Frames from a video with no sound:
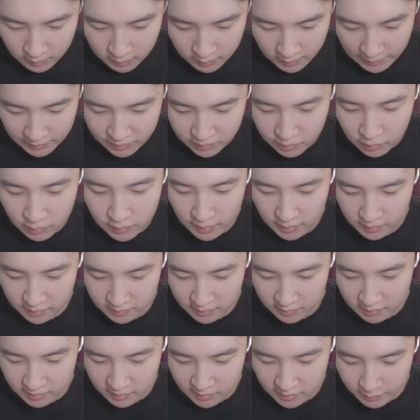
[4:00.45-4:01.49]
Let's do this.
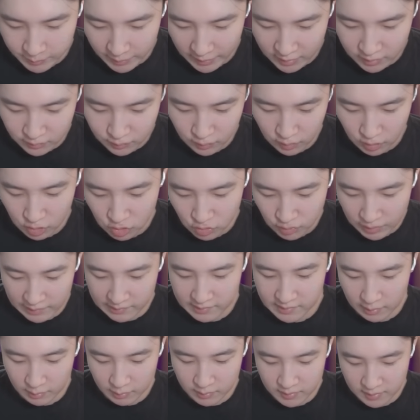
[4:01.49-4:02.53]
This is the best for the
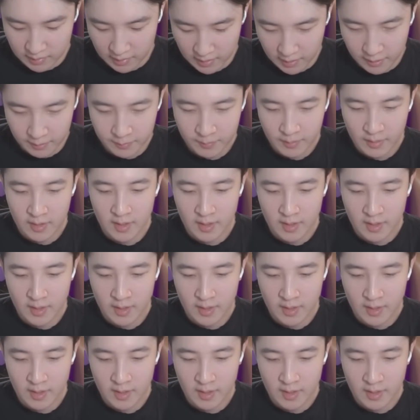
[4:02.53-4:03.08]
traits, I would say.